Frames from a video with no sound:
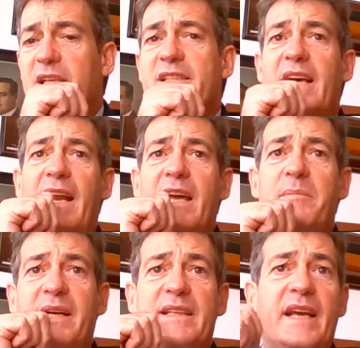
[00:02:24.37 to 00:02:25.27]

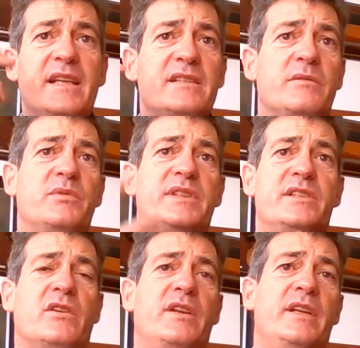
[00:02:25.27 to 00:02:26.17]
saliva test, which
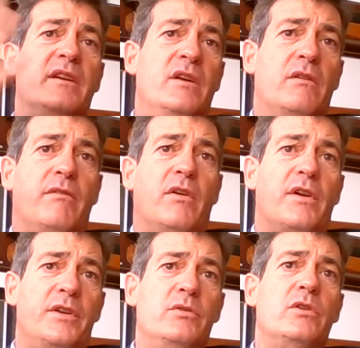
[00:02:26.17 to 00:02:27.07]
is only
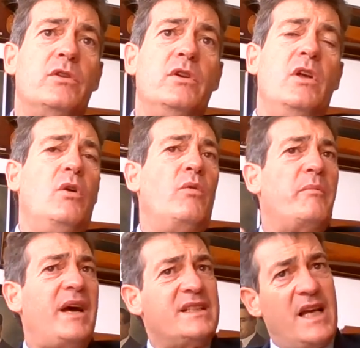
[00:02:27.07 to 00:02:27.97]
€4. We
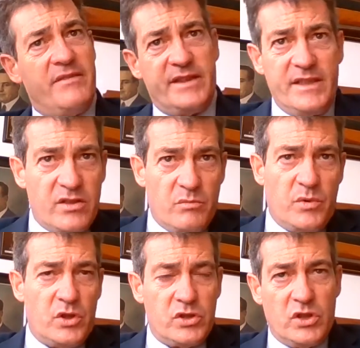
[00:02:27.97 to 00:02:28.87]
must have this on
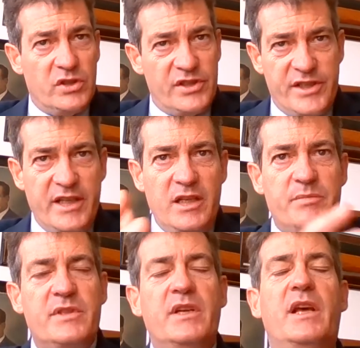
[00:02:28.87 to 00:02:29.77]
board all the
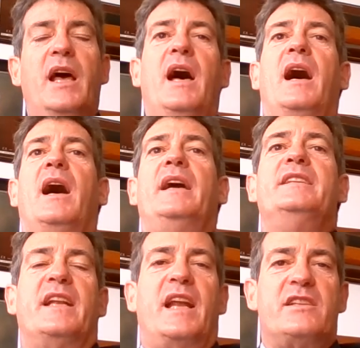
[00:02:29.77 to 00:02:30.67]
ships.
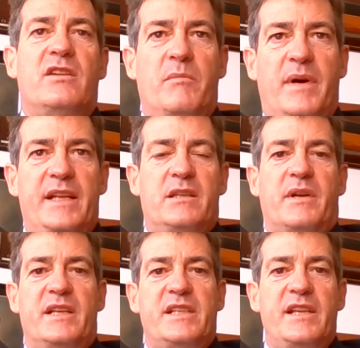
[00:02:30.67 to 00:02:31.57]
International Maritime
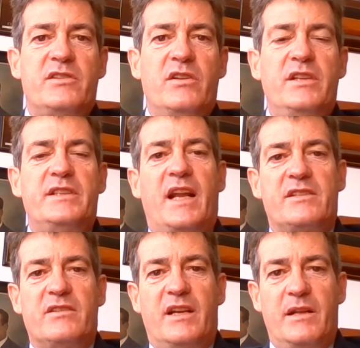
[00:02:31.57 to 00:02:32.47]
Organization,
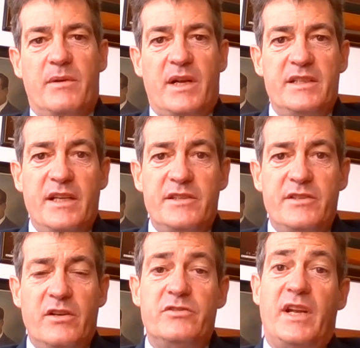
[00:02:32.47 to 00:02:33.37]
International Labour
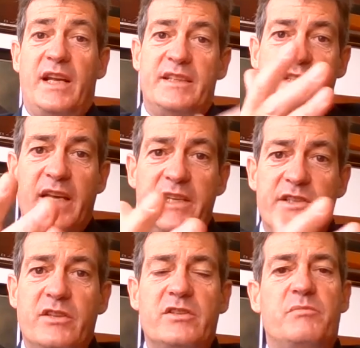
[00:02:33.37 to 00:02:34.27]
Organization, United
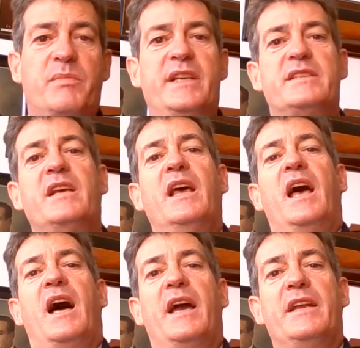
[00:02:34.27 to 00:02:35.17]
Nations, please.
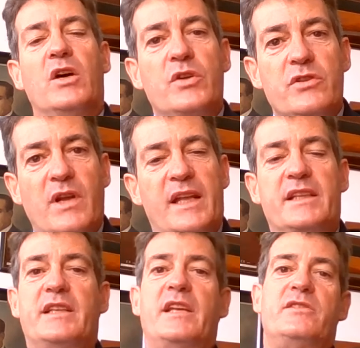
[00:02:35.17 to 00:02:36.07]
I know
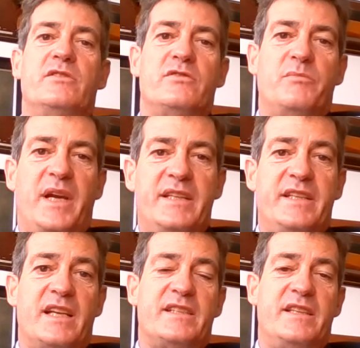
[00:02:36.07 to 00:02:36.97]
United Nations, you made
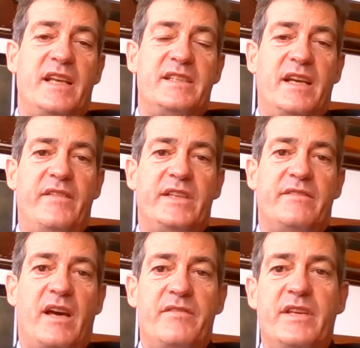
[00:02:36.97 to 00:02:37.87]
yesterday
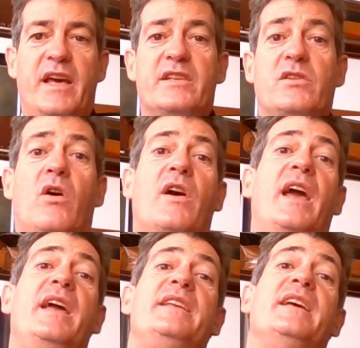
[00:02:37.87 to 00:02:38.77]
75 years.
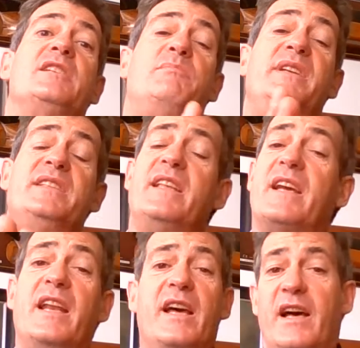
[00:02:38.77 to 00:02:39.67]
Okay, yes, please
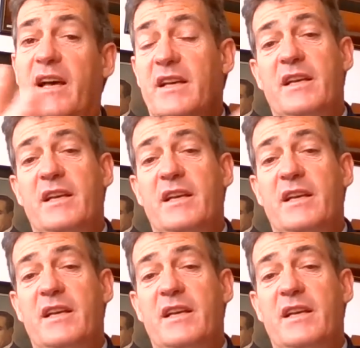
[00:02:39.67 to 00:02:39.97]
declare